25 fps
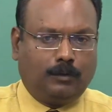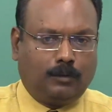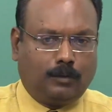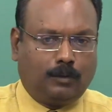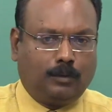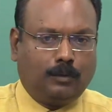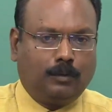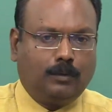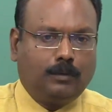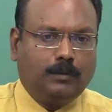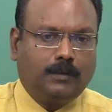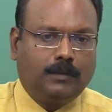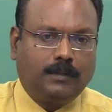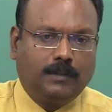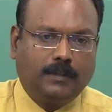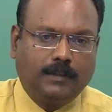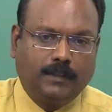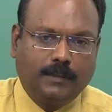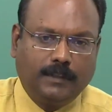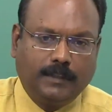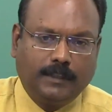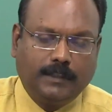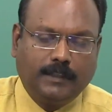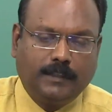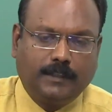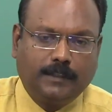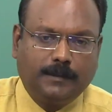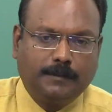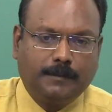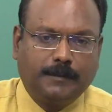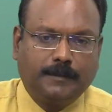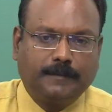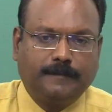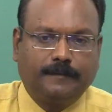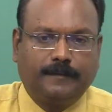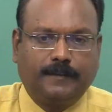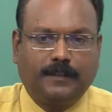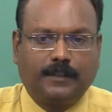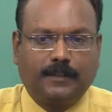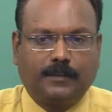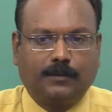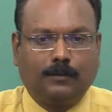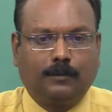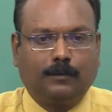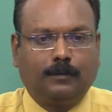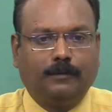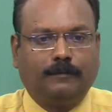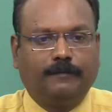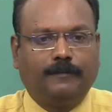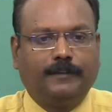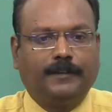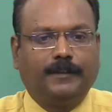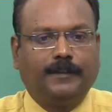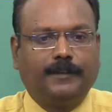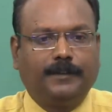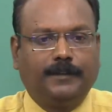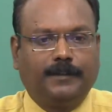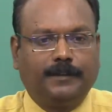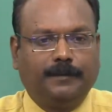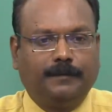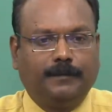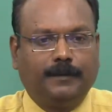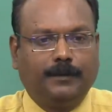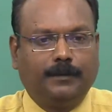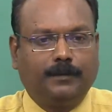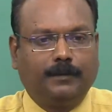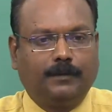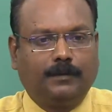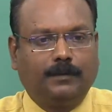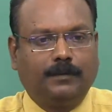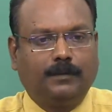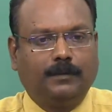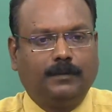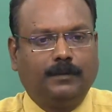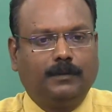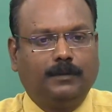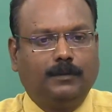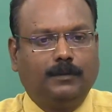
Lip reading: Don'ts in terms of dress code for interviews,